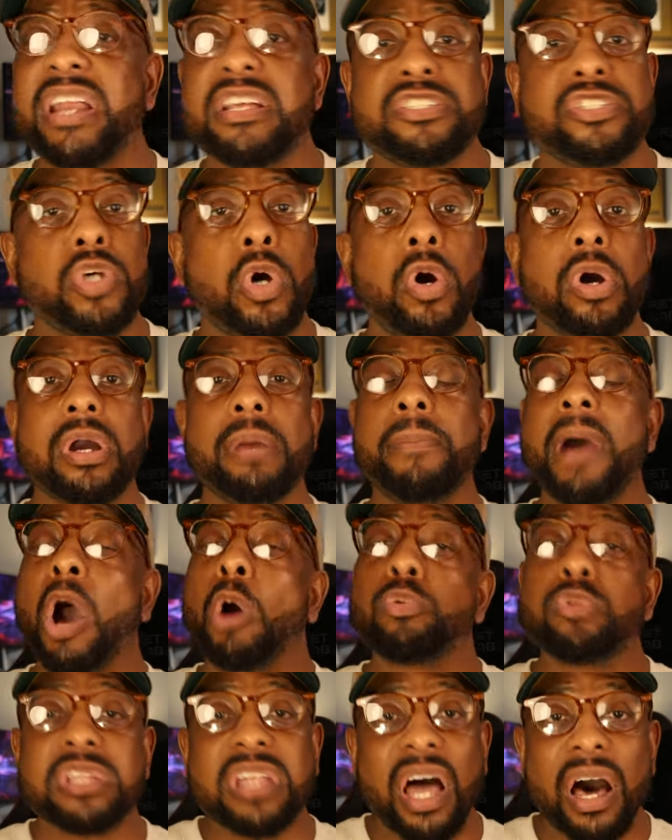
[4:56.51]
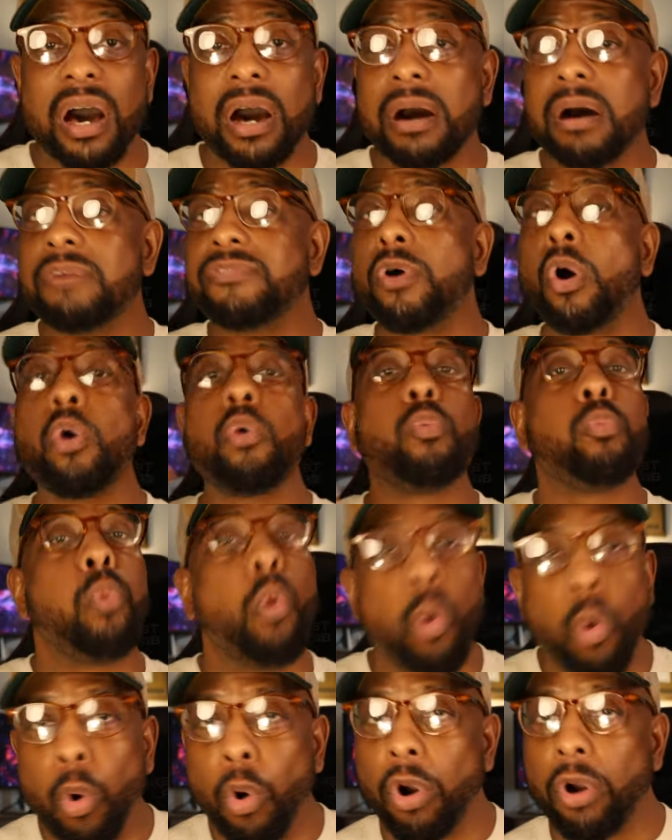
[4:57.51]
a song about love or
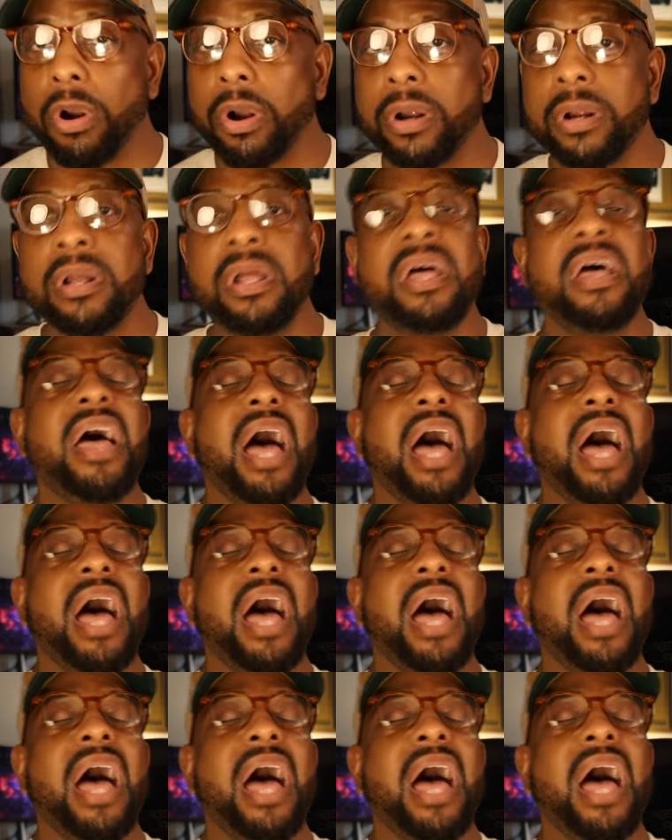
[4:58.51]
war.